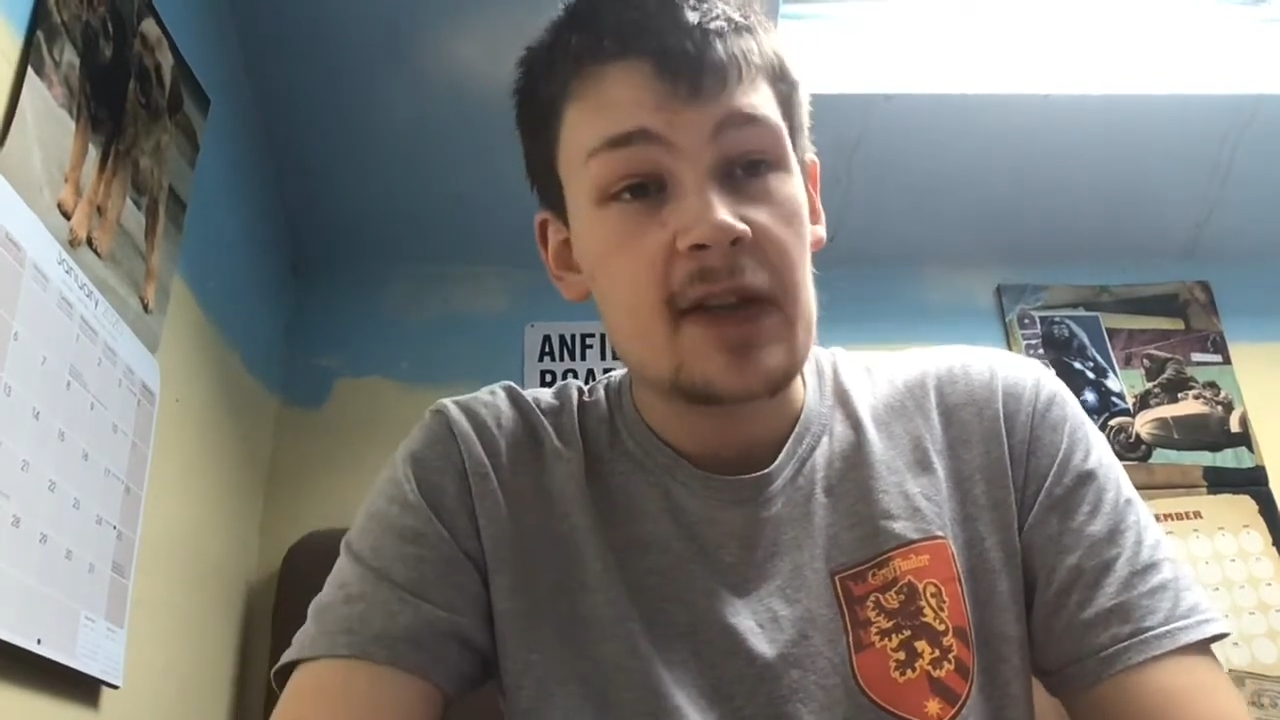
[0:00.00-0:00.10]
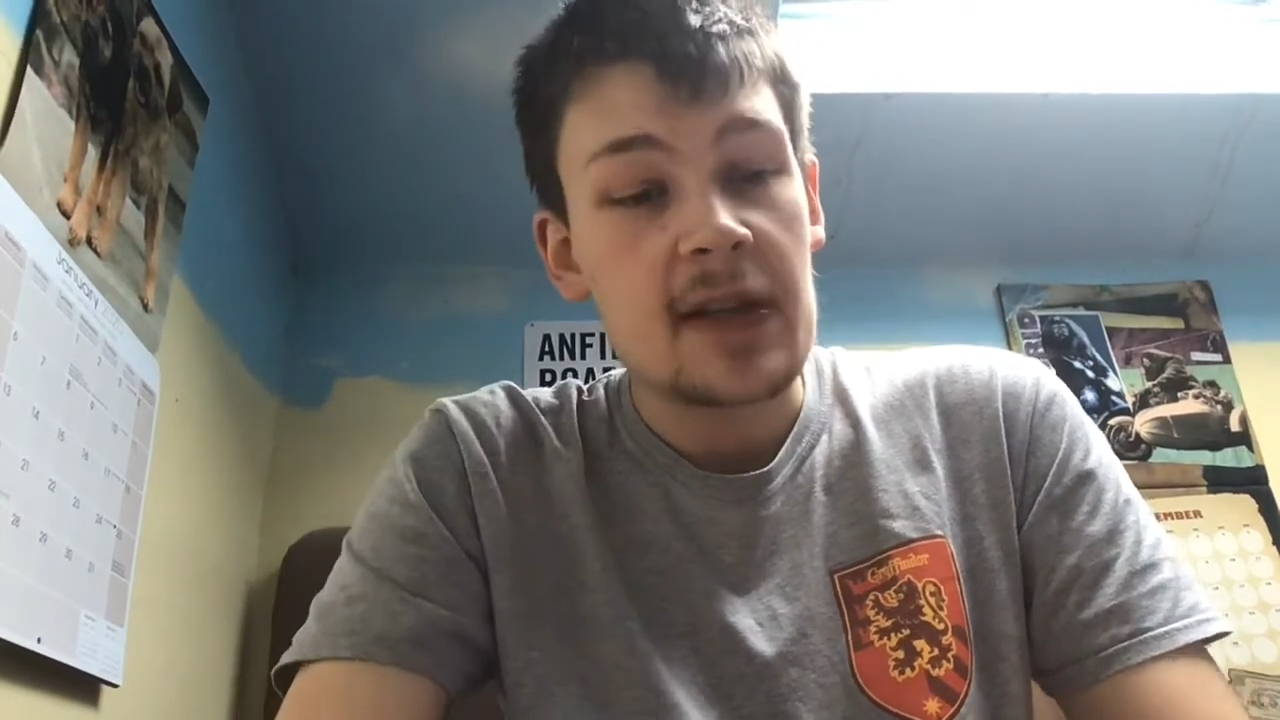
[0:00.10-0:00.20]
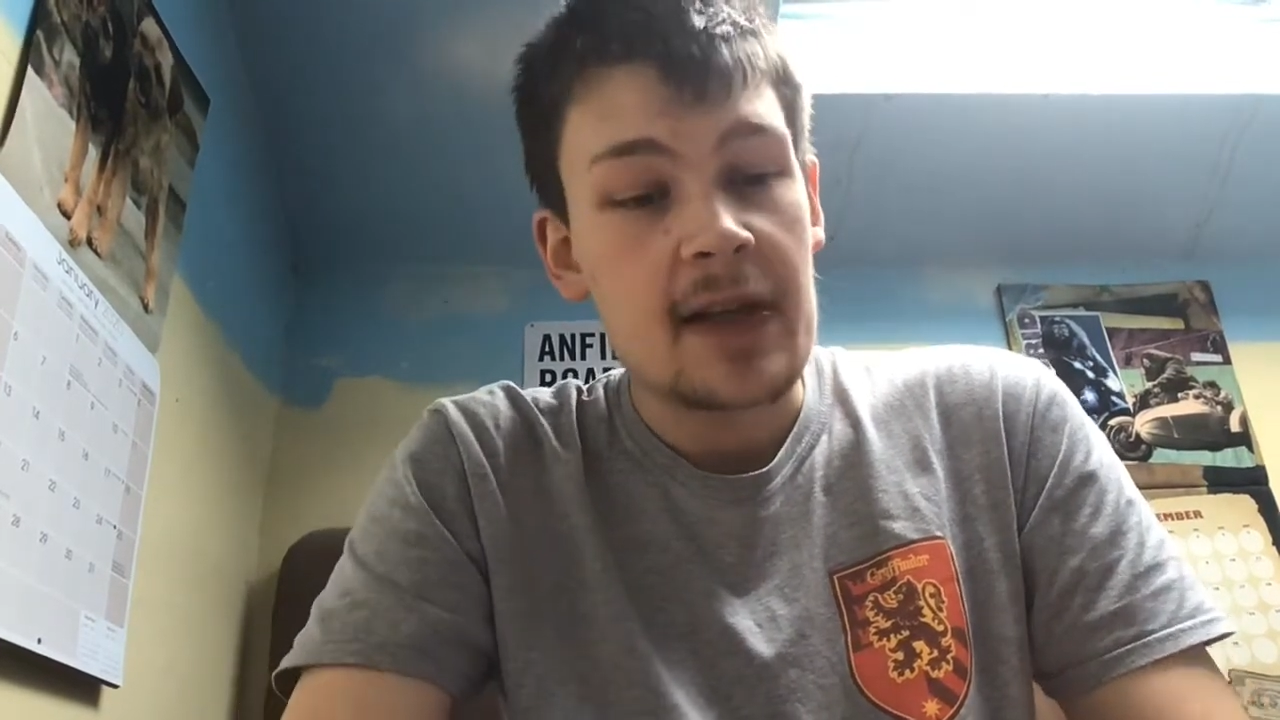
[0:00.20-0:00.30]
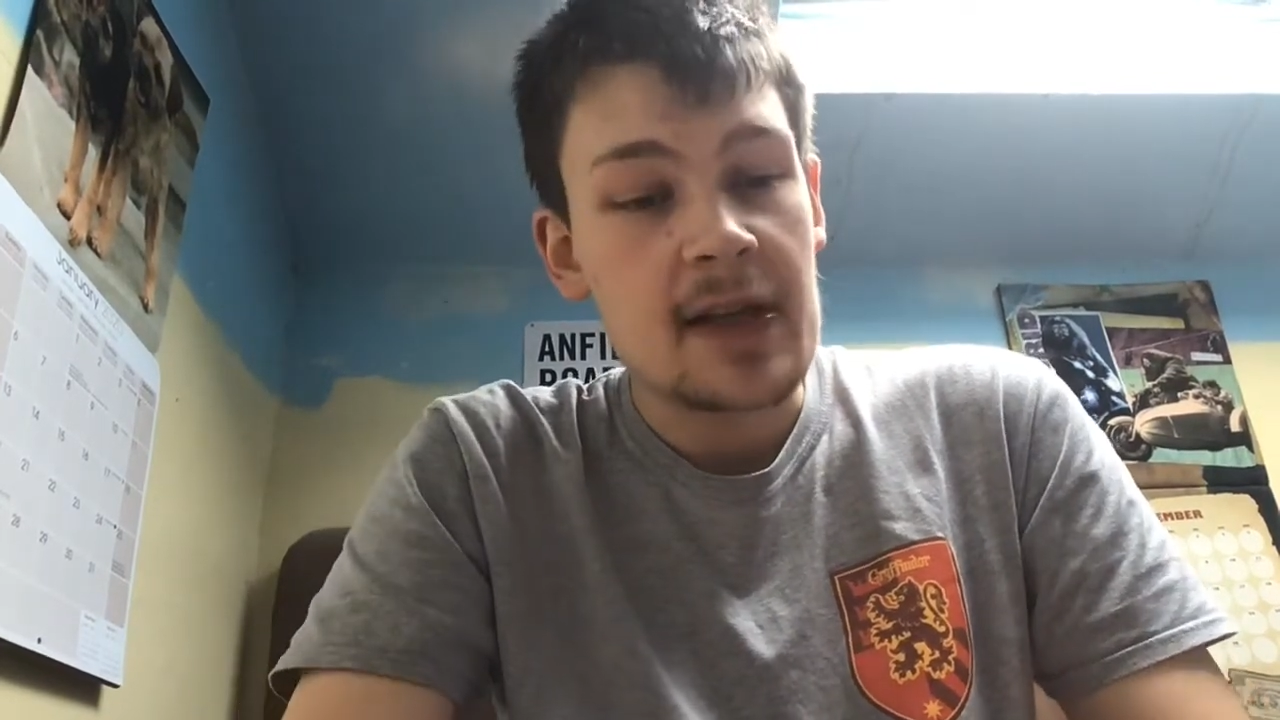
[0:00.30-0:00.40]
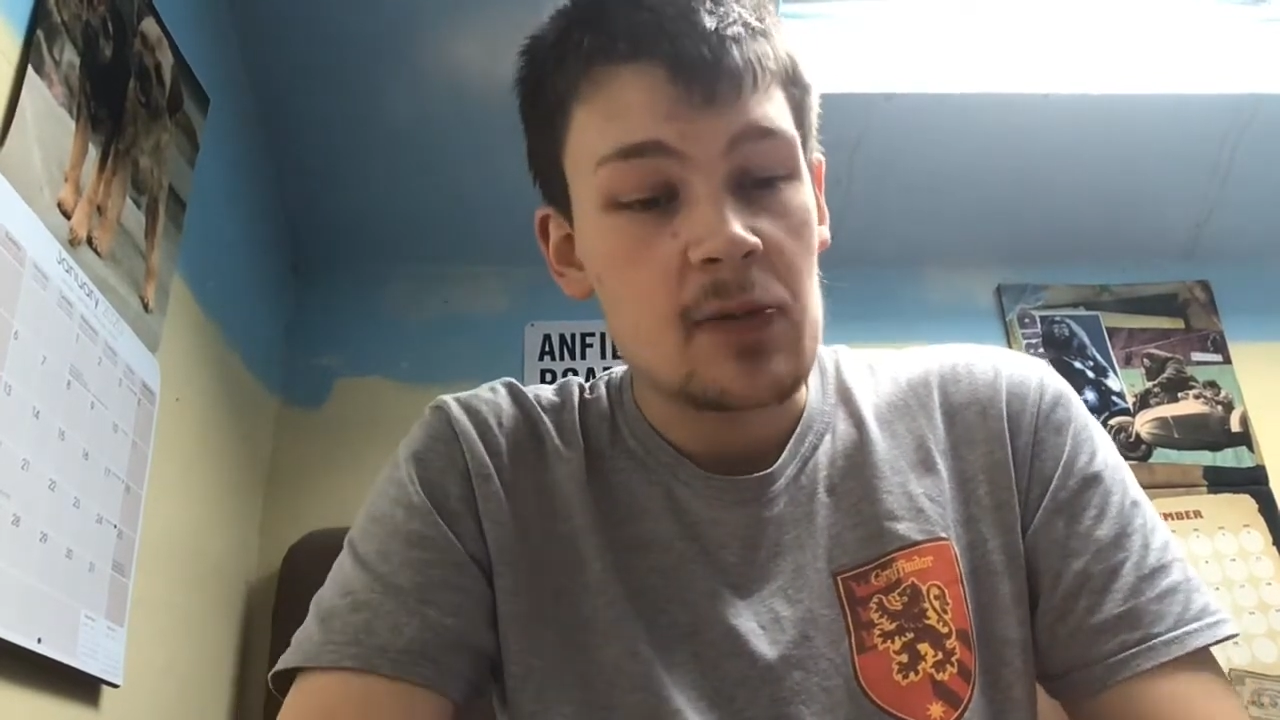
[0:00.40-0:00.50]

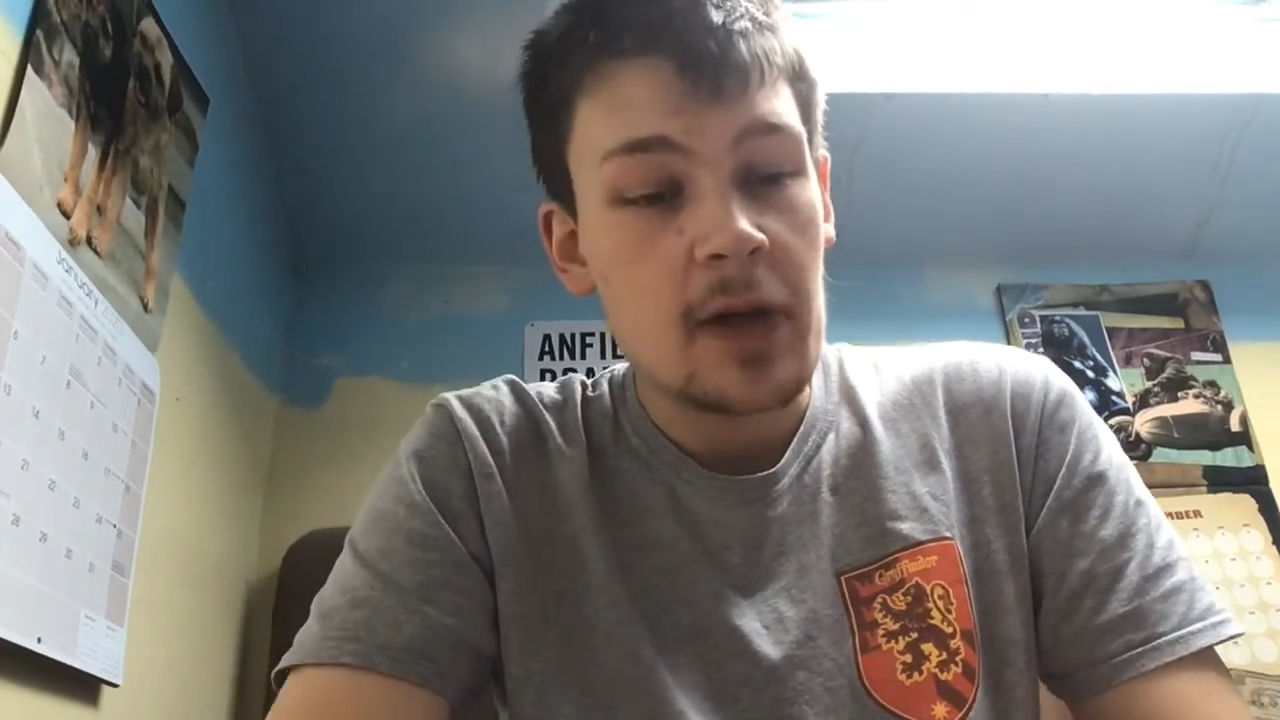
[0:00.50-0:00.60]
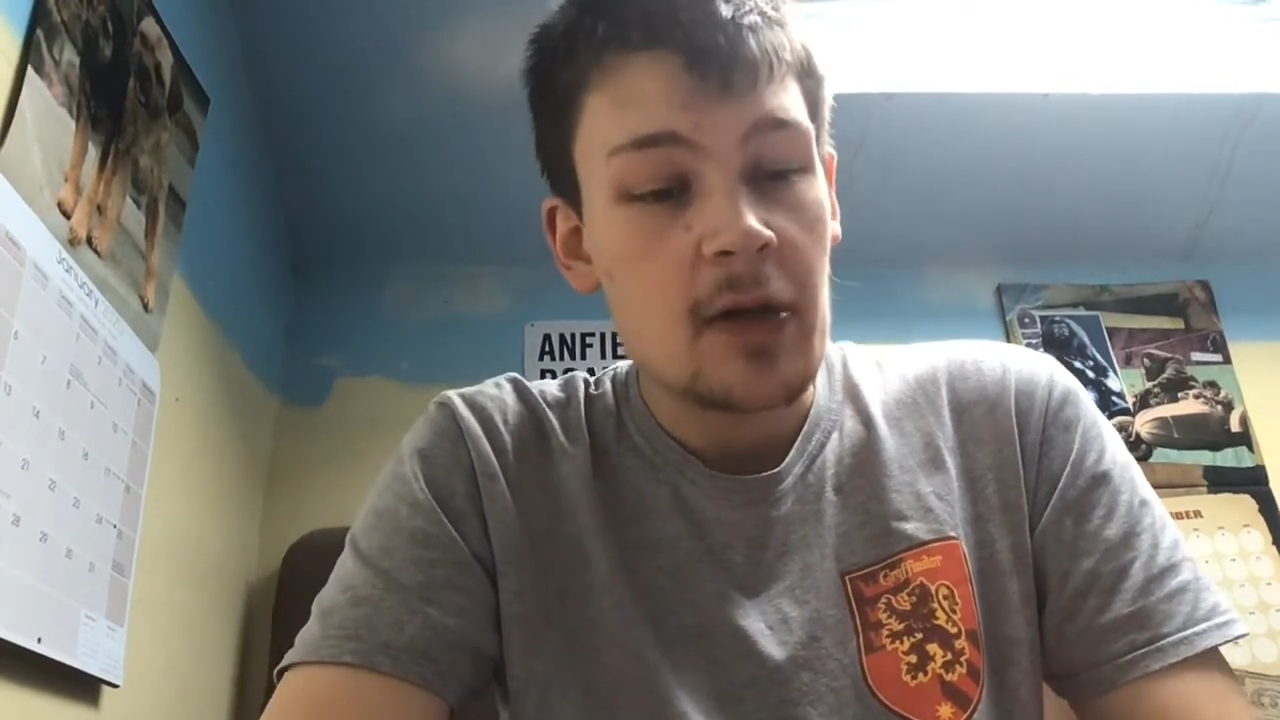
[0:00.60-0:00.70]
evening